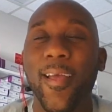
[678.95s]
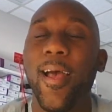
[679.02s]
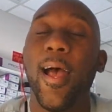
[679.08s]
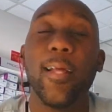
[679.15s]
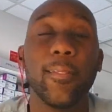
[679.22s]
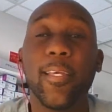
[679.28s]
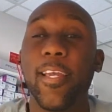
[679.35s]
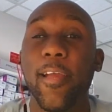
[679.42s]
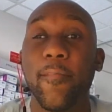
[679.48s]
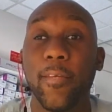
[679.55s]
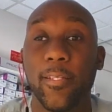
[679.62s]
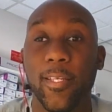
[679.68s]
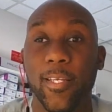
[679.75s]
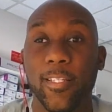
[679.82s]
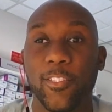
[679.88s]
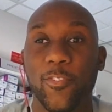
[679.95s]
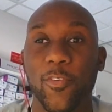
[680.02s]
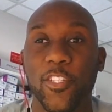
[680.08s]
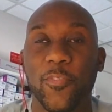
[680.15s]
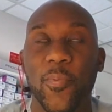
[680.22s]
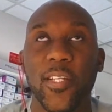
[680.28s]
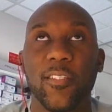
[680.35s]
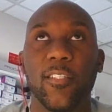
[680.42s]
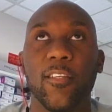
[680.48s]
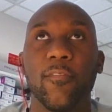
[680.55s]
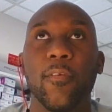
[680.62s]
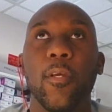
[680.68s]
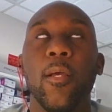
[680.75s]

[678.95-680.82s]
I think everything is too expensive.